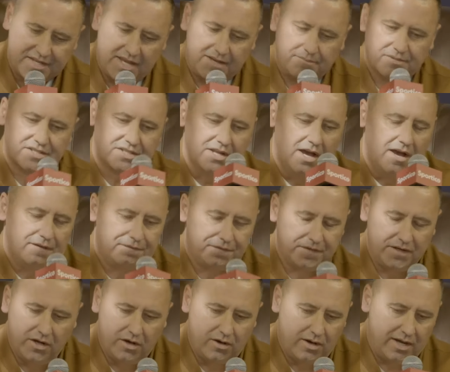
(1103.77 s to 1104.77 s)
Same stuff,
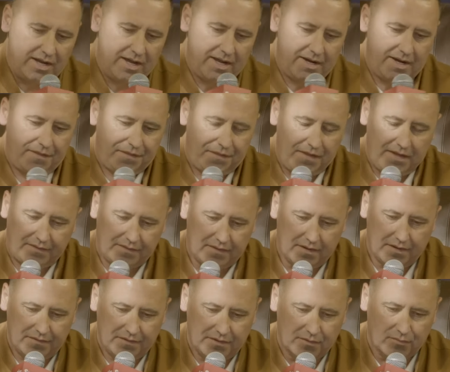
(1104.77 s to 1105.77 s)
you know. And I think
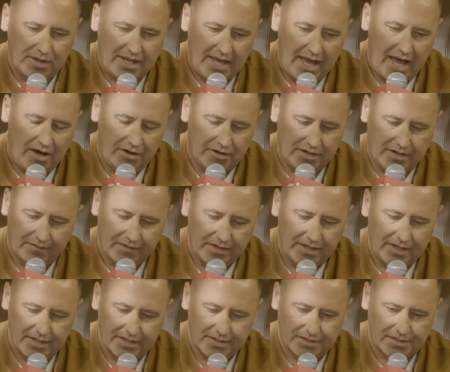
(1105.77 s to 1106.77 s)
the reality of it
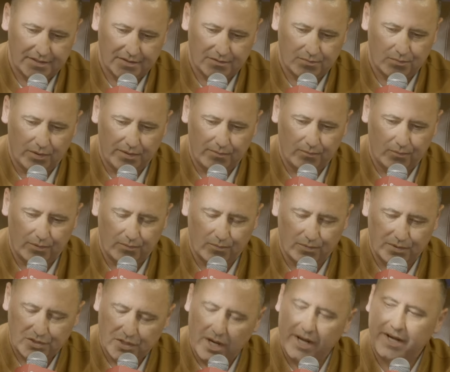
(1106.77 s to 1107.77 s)
is what
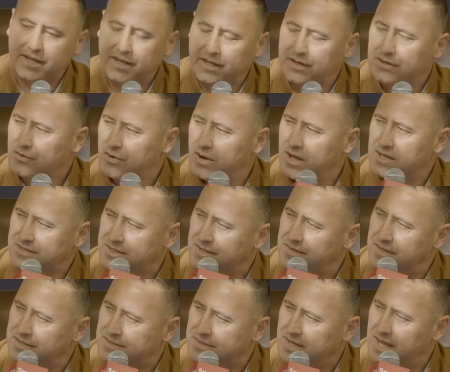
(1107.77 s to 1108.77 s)
we're trying to get across to
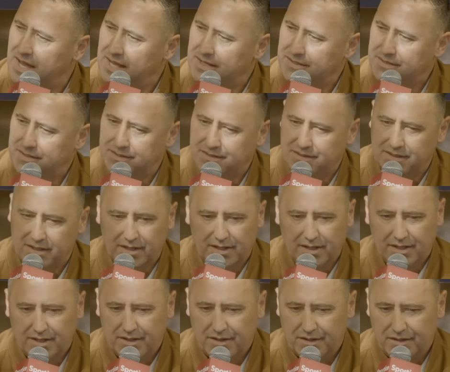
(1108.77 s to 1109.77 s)
these guys is
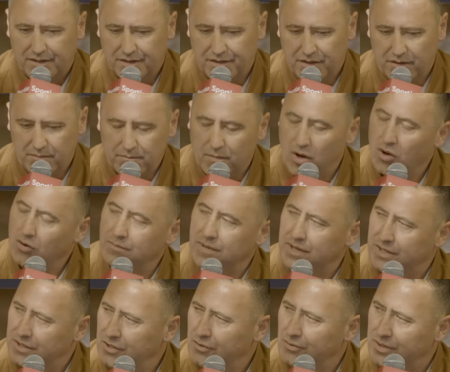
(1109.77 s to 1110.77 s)
the
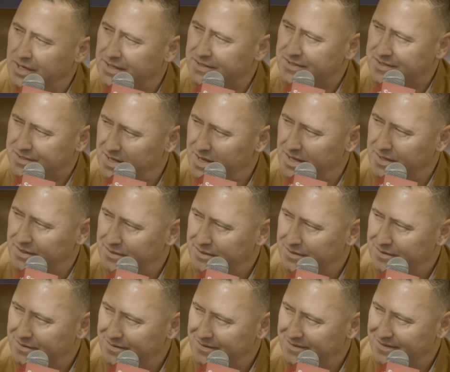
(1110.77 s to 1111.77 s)
moment you hit send,
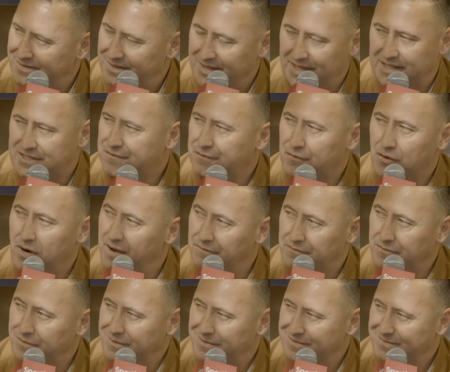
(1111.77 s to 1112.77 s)
it's
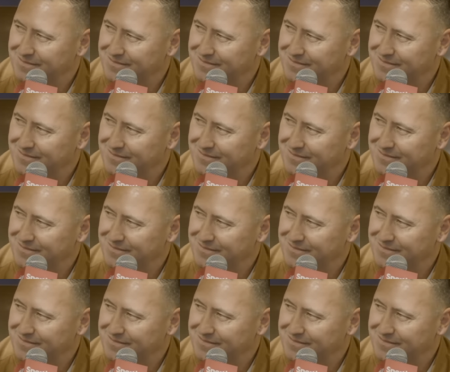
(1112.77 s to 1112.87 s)
forever.